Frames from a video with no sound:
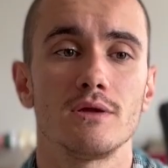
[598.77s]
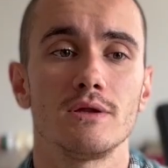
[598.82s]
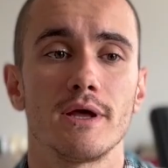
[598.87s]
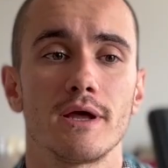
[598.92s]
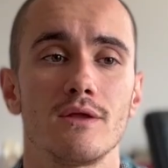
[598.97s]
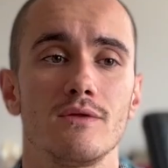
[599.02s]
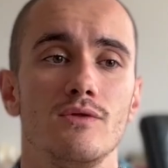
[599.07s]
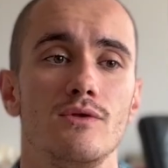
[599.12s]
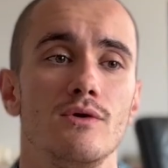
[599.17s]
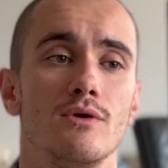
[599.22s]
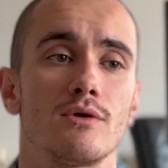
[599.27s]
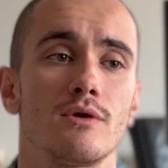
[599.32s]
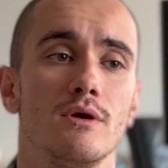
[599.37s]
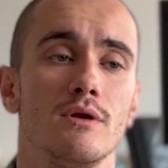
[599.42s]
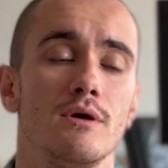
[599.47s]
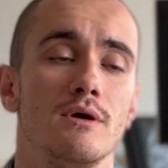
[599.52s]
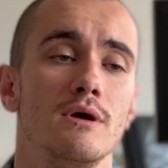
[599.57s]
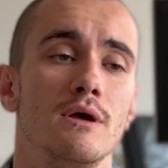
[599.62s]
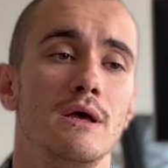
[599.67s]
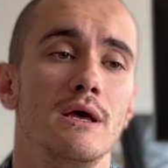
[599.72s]
Like they're
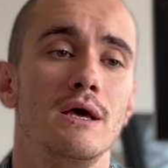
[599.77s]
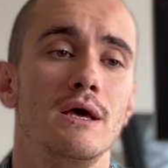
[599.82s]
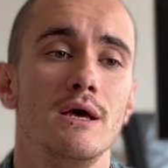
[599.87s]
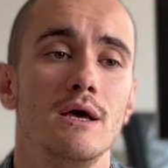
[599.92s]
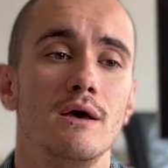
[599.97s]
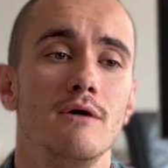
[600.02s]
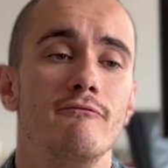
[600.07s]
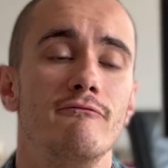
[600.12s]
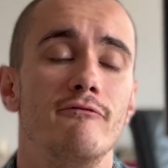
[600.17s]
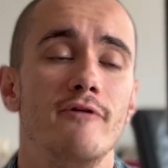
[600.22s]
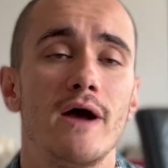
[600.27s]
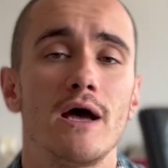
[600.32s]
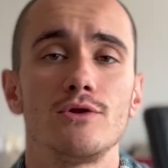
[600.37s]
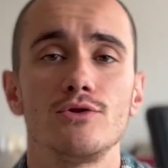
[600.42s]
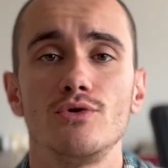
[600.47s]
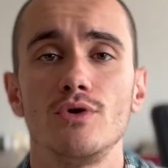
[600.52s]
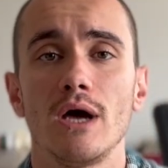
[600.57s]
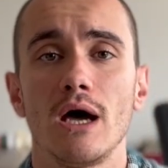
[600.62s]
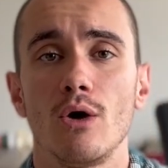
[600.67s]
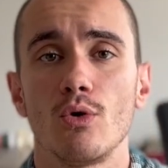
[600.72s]
gonna
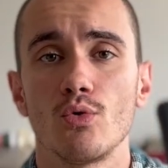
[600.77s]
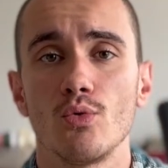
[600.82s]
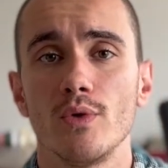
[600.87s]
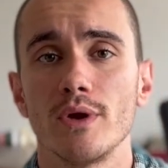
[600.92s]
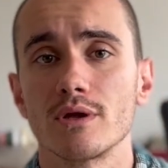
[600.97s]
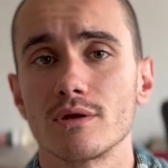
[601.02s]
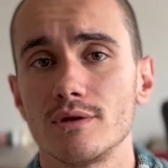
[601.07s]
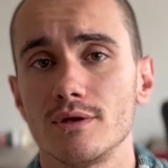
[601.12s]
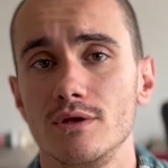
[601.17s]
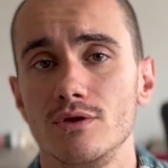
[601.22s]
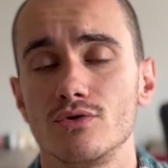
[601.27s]
value how quickly